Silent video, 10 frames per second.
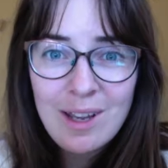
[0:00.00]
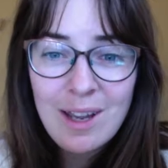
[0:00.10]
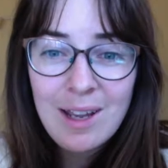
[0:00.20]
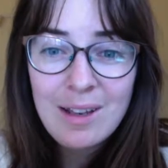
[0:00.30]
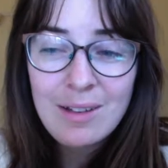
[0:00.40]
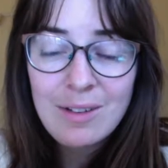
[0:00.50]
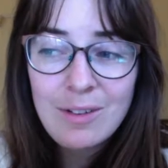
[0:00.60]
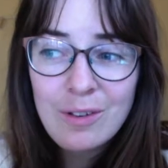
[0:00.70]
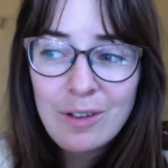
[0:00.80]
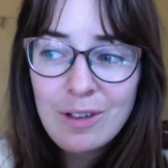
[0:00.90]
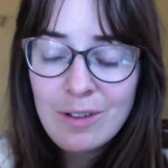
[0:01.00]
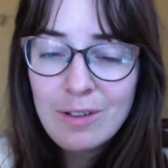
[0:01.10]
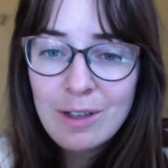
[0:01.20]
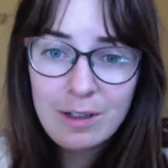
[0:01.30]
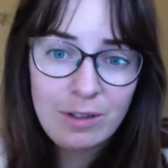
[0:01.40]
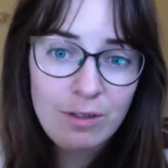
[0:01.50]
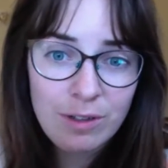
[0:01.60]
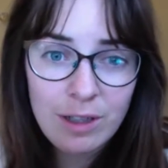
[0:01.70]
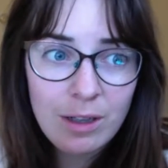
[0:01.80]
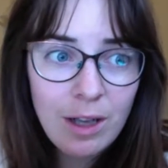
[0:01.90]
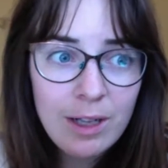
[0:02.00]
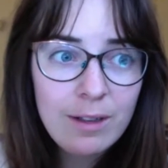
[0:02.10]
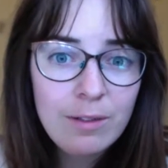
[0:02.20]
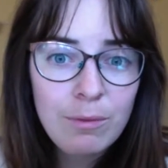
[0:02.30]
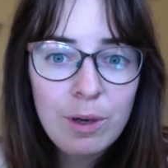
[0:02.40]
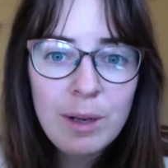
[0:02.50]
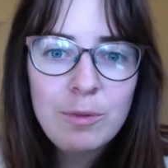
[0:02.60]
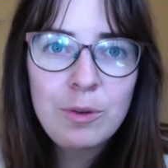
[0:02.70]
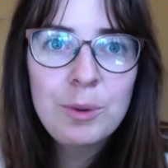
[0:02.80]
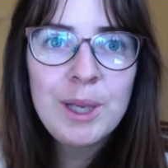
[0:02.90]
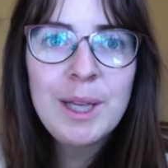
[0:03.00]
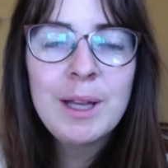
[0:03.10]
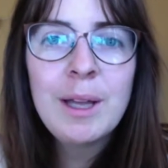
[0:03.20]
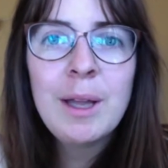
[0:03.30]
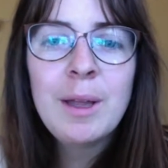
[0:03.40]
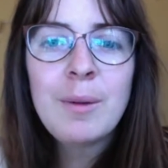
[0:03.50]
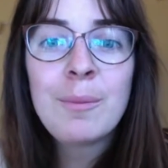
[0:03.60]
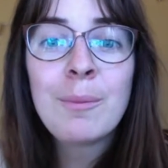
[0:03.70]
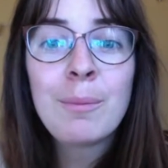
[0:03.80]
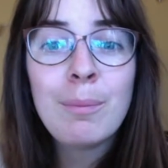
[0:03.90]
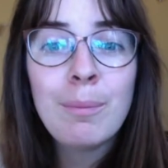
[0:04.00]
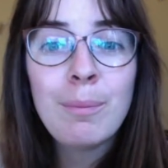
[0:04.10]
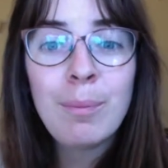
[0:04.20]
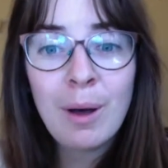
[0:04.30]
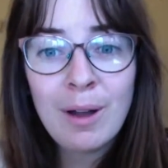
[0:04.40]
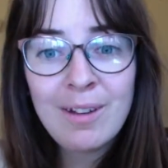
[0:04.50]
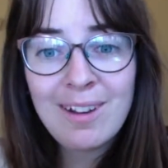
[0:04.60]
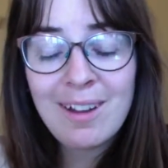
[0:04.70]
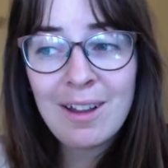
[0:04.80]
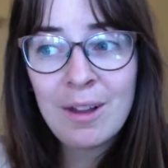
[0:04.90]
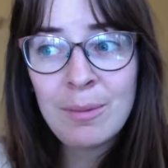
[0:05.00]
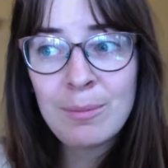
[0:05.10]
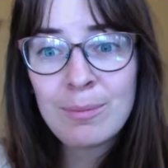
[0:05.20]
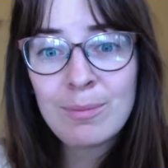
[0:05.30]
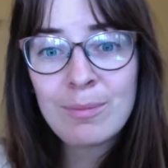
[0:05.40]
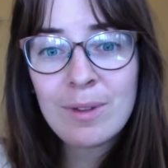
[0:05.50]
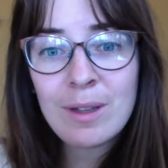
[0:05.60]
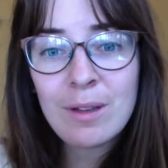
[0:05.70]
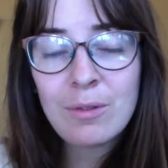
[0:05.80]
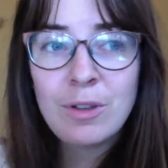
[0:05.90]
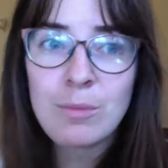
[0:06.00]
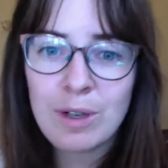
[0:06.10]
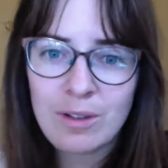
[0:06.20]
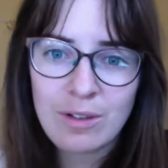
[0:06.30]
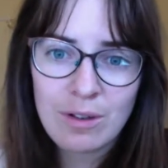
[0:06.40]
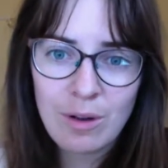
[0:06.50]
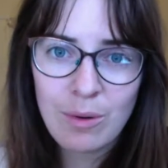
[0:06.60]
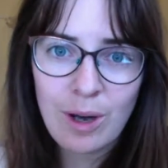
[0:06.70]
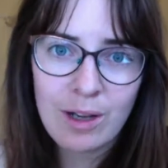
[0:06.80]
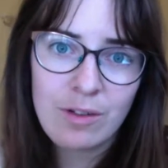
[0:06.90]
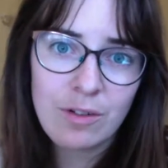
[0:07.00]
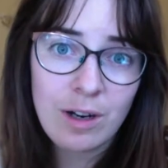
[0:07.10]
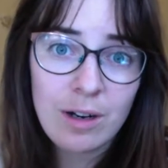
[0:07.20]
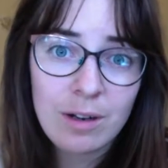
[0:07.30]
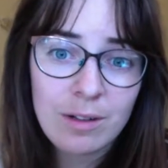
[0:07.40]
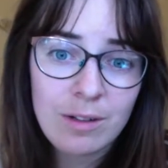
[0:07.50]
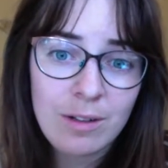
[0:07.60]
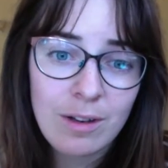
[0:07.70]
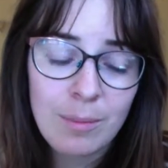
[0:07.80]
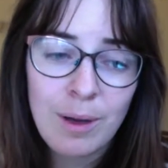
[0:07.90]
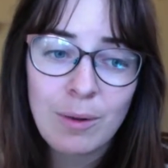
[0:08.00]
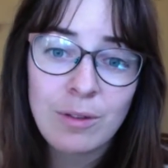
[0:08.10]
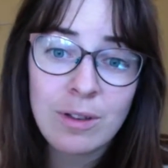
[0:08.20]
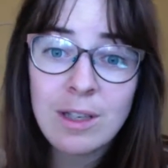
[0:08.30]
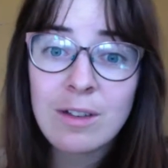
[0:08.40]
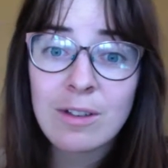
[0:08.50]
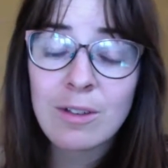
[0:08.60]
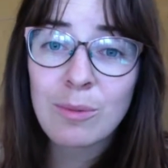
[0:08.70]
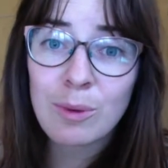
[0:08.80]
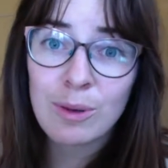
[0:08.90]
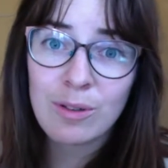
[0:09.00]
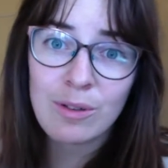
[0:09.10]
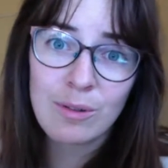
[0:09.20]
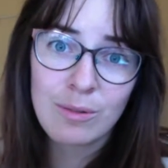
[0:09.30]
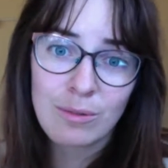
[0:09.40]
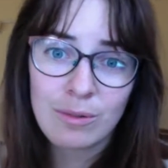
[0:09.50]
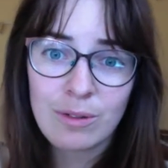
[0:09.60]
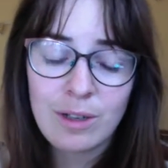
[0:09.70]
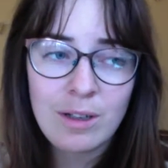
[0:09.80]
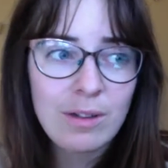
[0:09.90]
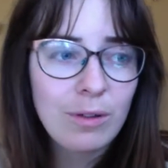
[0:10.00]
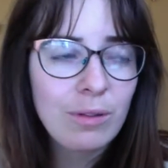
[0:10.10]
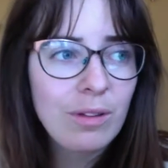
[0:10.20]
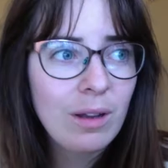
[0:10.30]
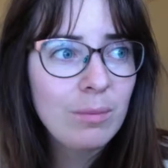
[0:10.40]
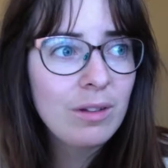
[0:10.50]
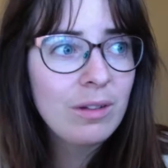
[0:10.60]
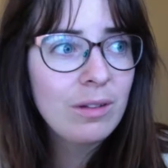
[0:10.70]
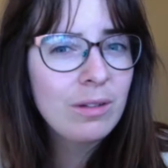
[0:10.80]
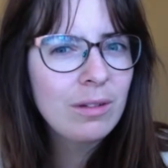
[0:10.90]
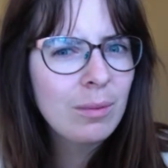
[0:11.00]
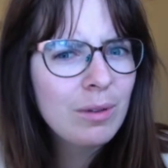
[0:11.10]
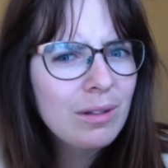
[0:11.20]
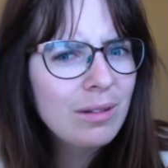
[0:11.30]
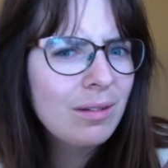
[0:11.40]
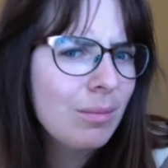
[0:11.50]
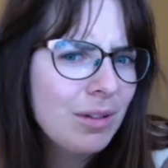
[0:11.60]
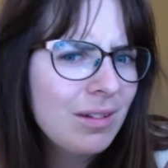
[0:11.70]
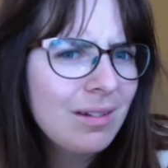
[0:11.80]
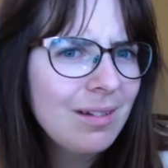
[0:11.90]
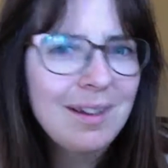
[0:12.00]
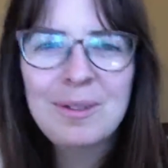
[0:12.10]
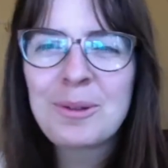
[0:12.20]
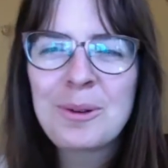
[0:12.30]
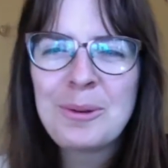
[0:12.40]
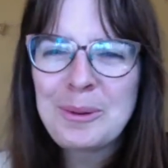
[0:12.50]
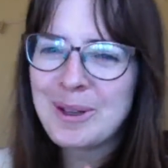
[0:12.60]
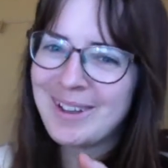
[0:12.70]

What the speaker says: and she said that she really liked what I'm doing, but a few months ago I shared about Denise's work, so Denise Duffield Thompson, I don't know,